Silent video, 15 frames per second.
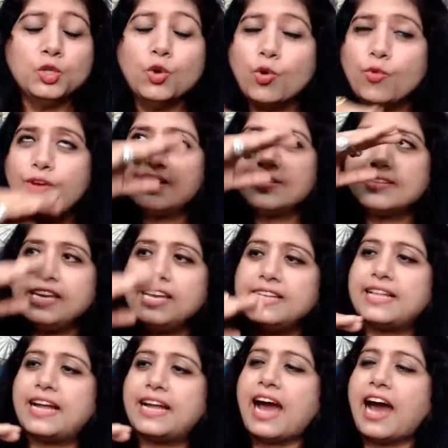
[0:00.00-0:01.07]
You will
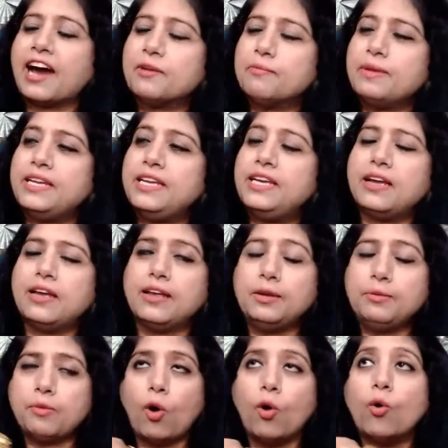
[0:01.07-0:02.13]
see that harmony
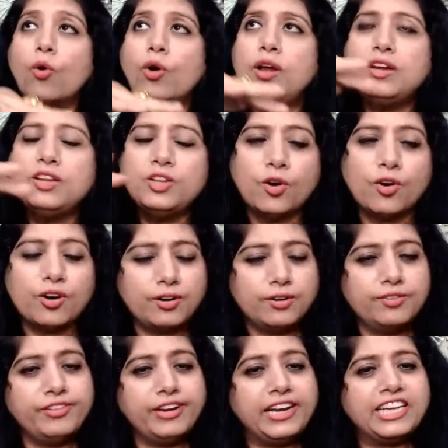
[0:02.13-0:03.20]
in all
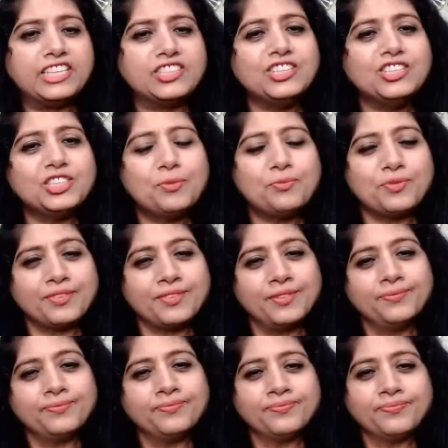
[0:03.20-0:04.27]
your relationships.
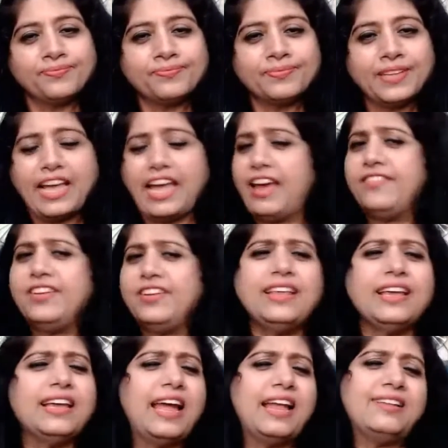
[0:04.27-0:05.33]

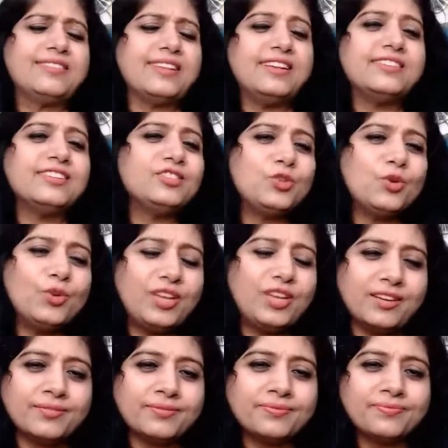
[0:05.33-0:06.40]
Everything else is a
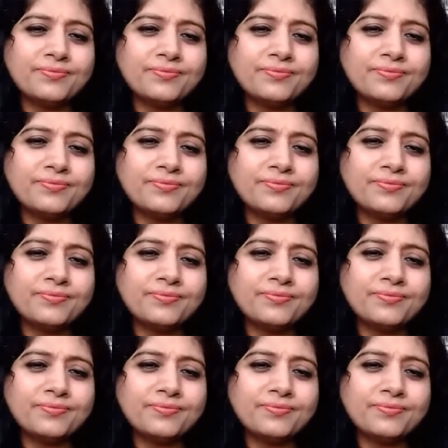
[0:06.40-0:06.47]
story.